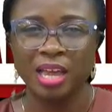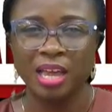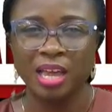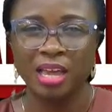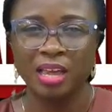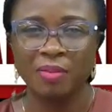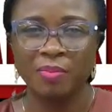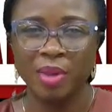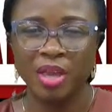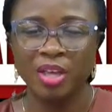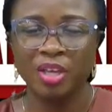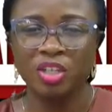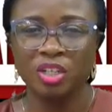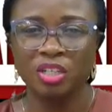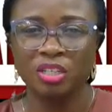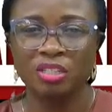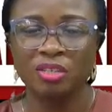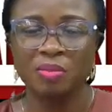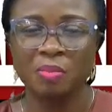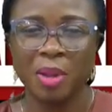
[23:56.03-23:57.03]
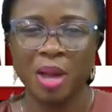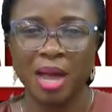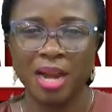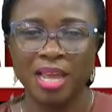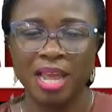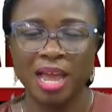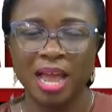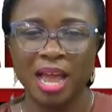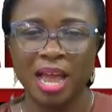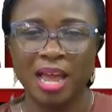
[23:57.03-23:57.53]
He mentioned
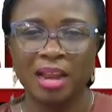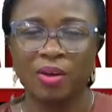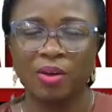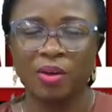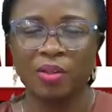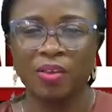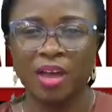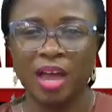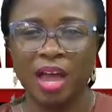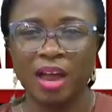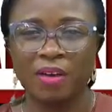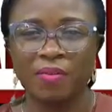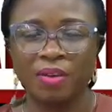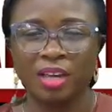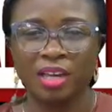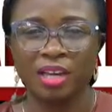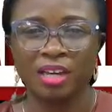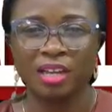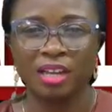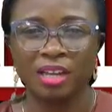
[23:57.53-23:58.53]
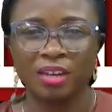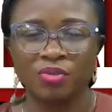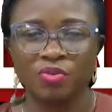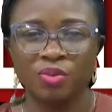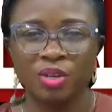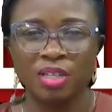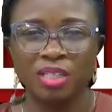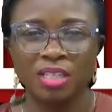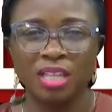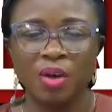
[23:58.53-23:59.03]
Somalia and other African
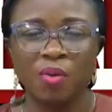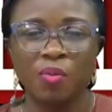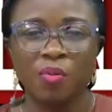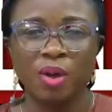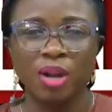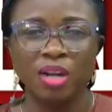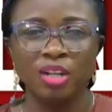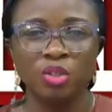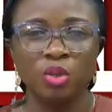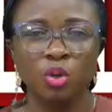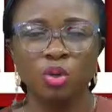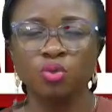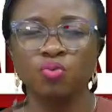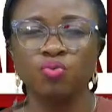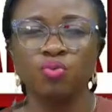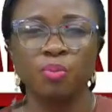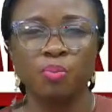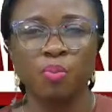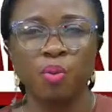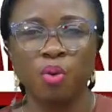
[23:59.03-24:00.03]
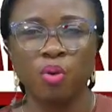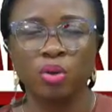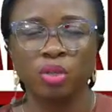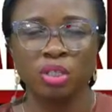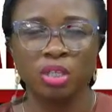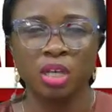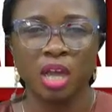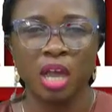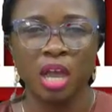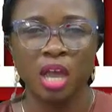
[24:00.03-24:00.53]
countries. Now, when such
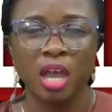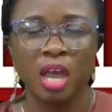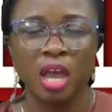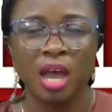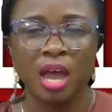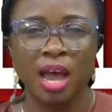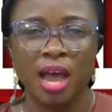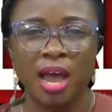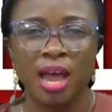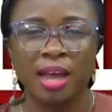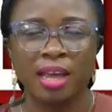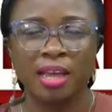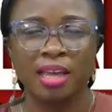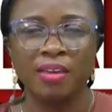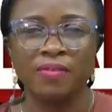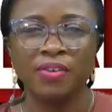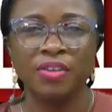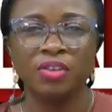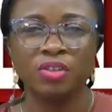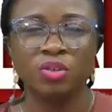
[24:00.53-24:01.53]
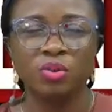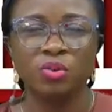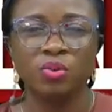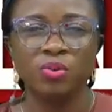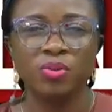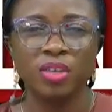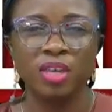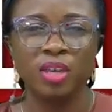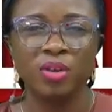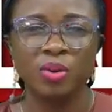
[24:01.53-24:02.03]
reports are given
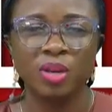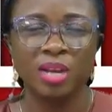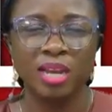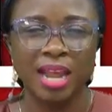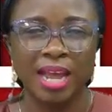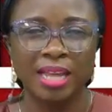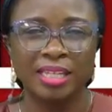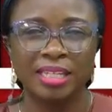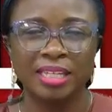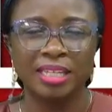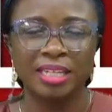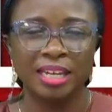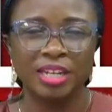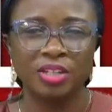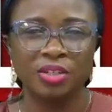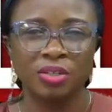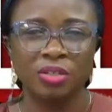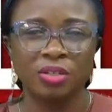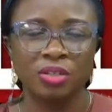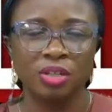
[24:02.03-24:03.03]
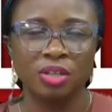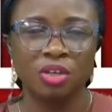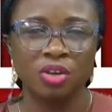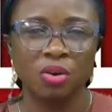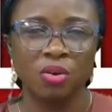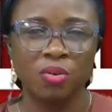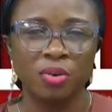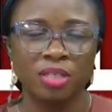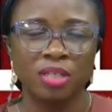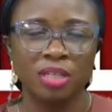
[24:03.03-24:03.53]
to the United Nations
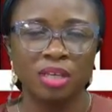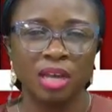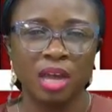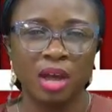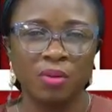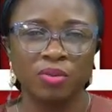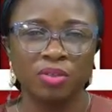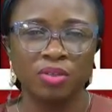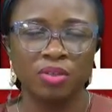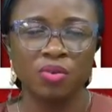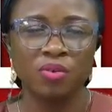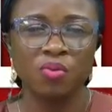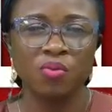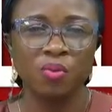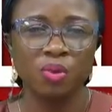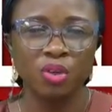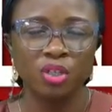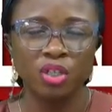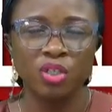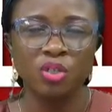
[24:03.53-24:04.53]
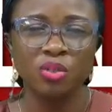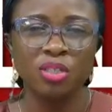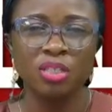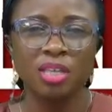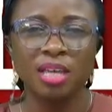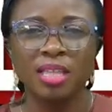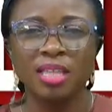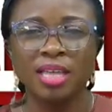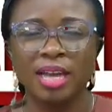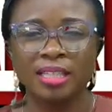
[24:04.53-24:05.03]
Security Council, would you
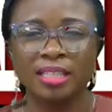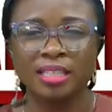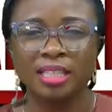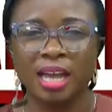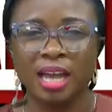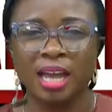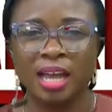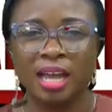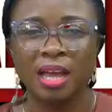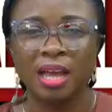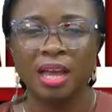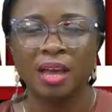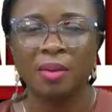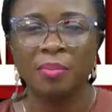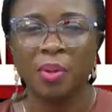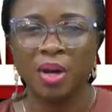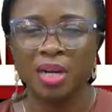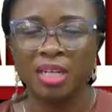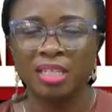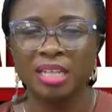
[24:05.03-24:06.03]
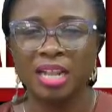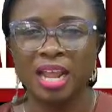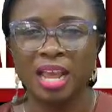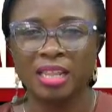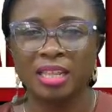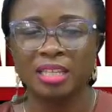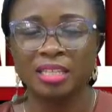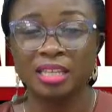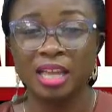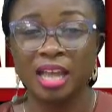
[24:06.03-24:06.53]
say that bodies like
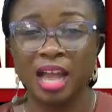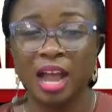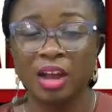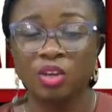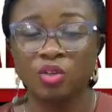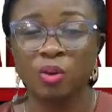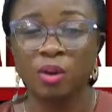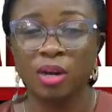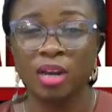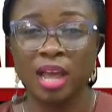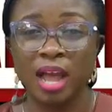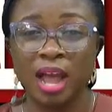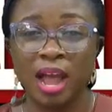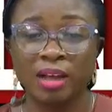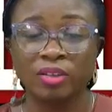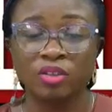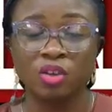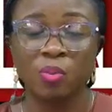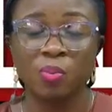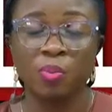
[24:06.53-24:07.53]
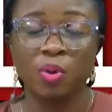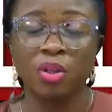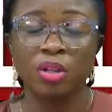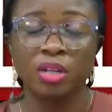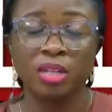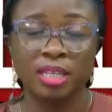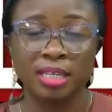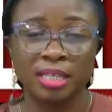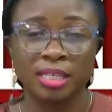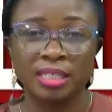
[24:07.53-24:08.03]
this actually act
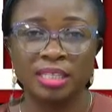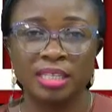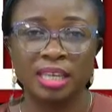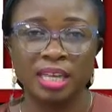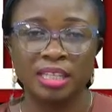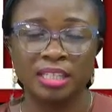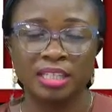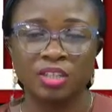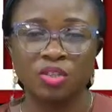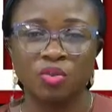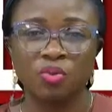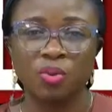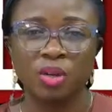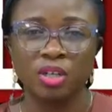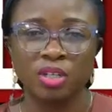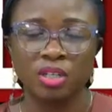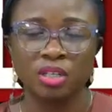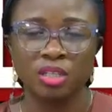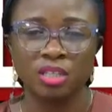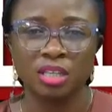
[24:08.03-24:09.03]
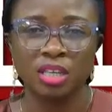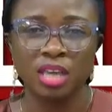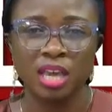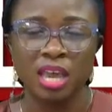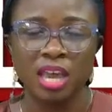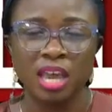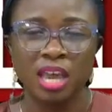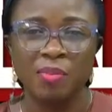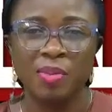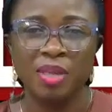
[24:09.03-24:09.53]
upon these situations
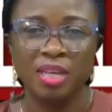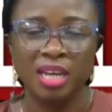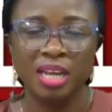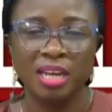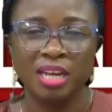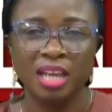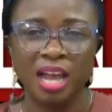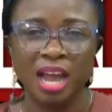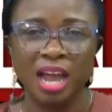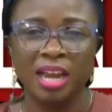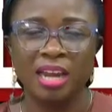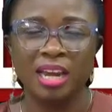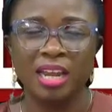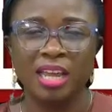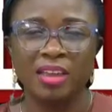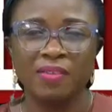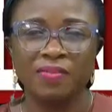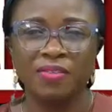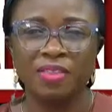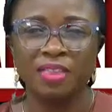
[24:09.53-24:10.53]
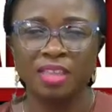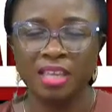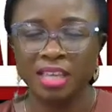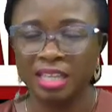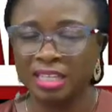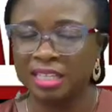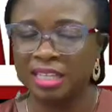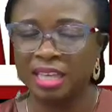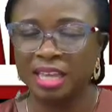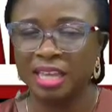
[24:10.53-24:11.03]
immediately? And if
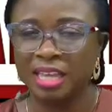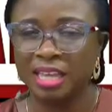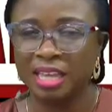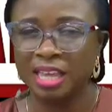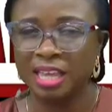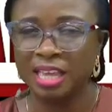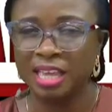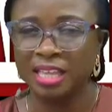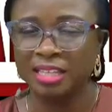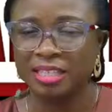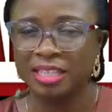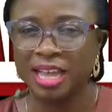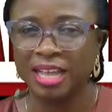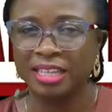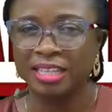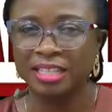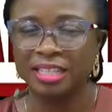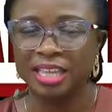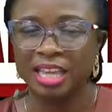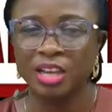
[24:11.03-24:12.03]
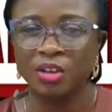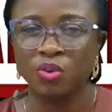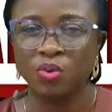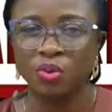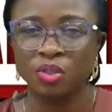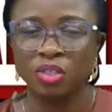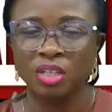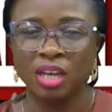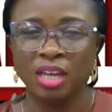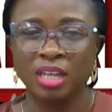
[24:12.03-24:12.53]
it's that they
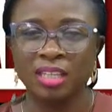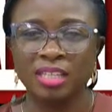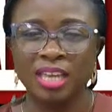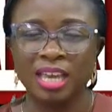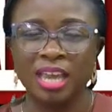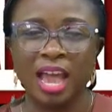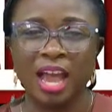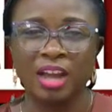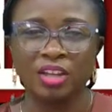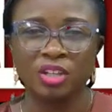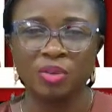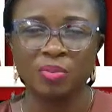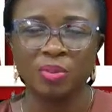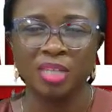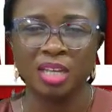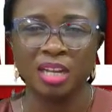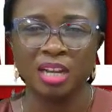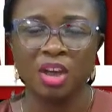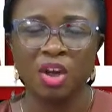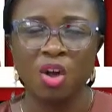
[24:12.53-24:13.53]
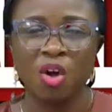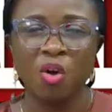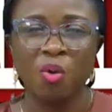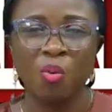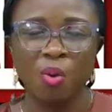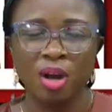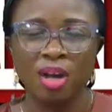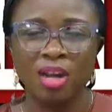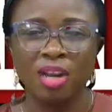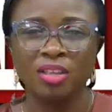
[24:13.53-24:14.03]
don't take action immediately,
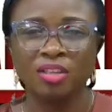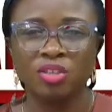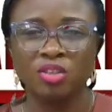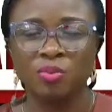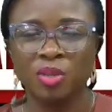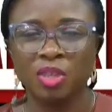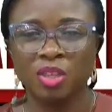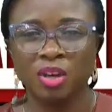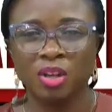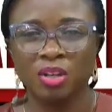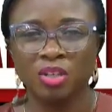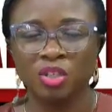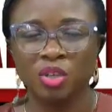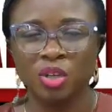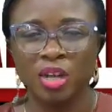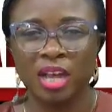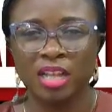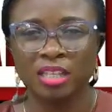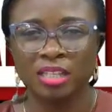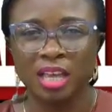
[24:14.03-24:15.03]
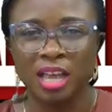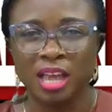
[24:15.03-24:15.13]
what needs to be done so that